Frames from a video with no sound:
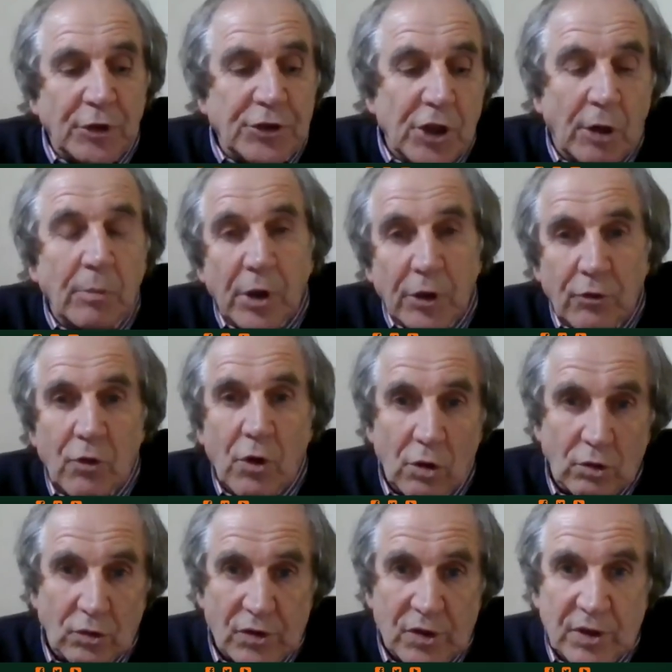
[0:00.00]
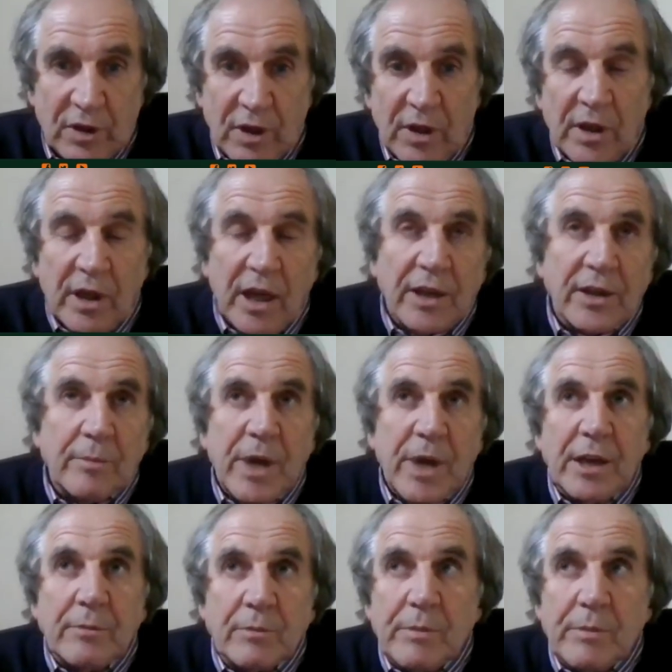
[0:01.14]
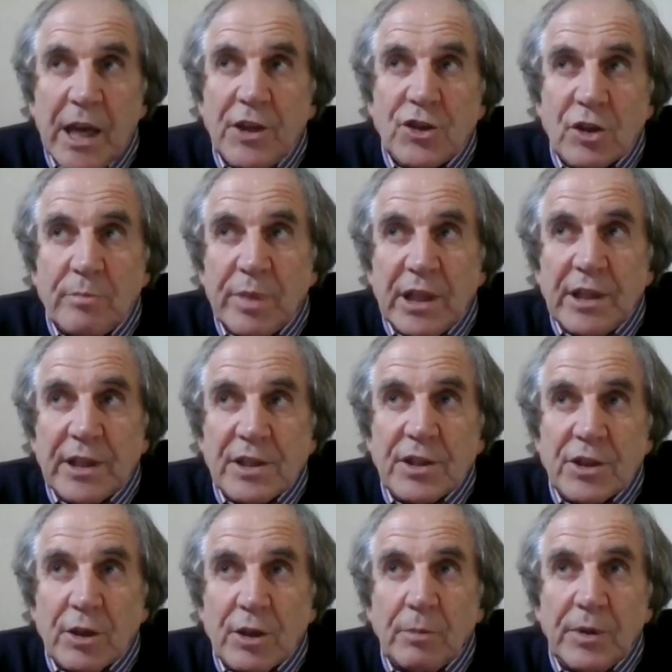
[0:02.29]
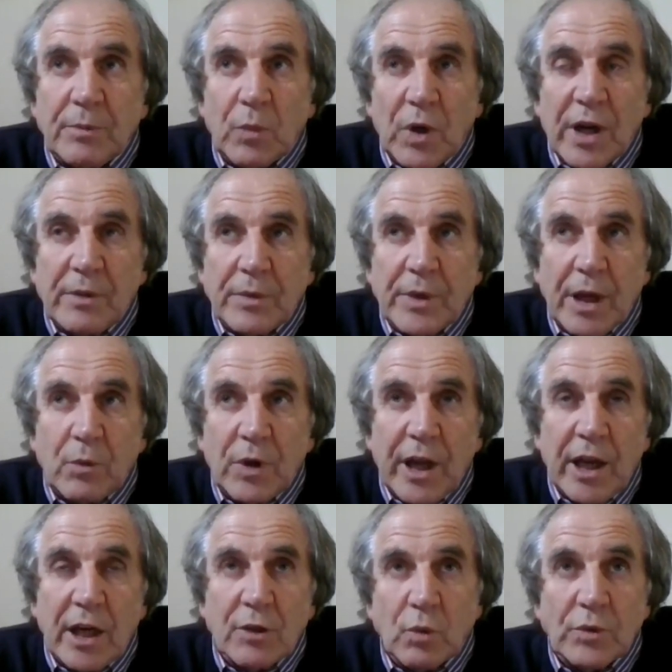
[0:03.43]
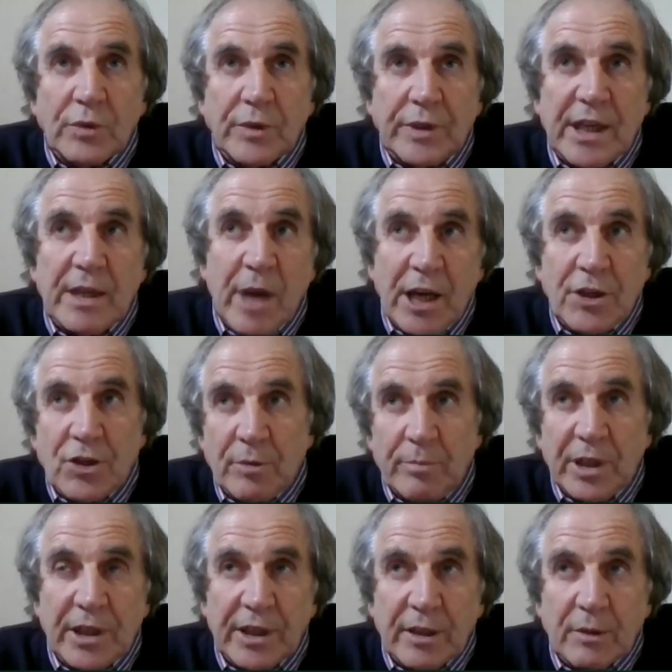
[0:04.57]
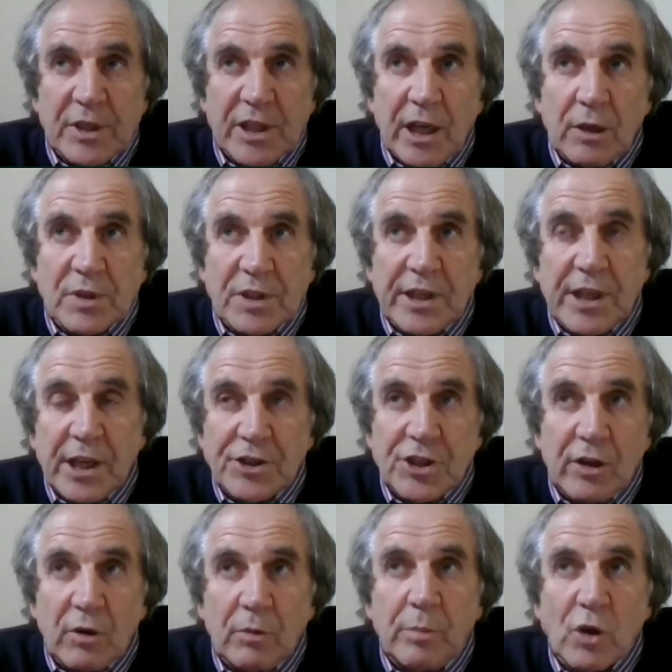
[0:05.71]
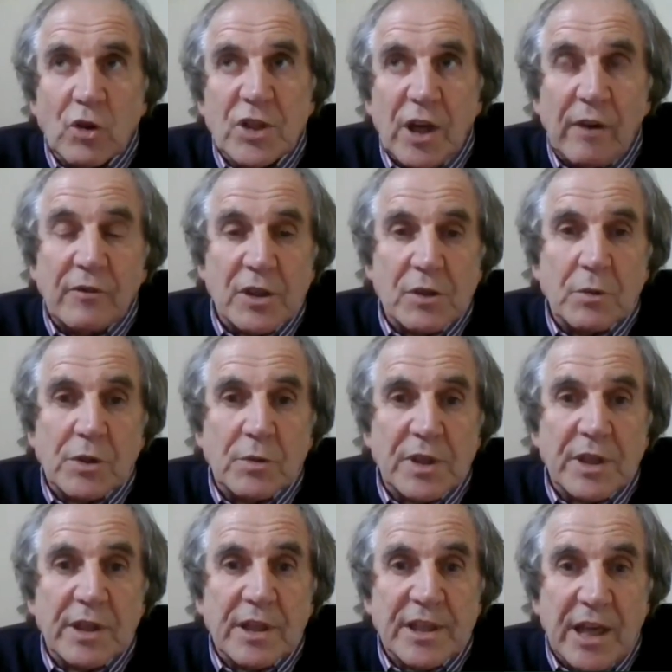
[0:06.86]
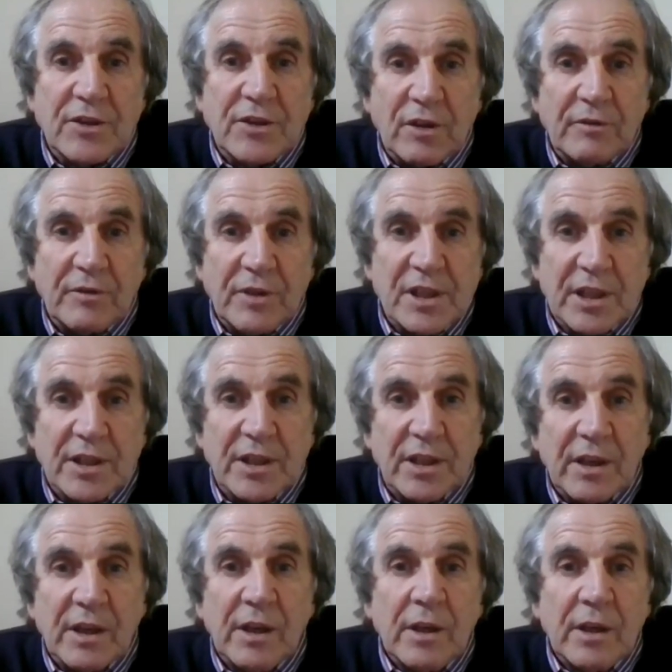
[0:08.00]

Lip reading: But Dublin rose, and the major buildings in Dublin were held was the General Post Office, which was in the centre of the city,